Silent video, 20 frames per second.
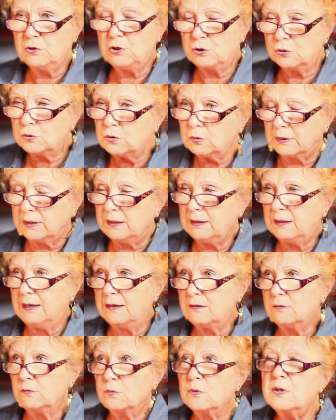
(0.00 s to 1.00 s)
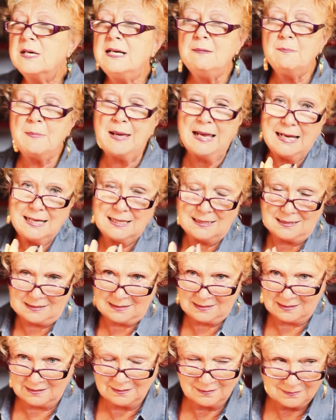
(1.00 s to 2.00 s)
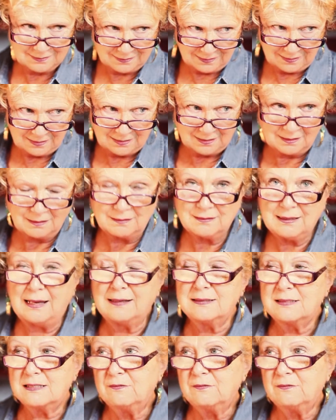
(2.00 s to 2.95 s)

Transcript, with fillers: jewelry and remake it, that's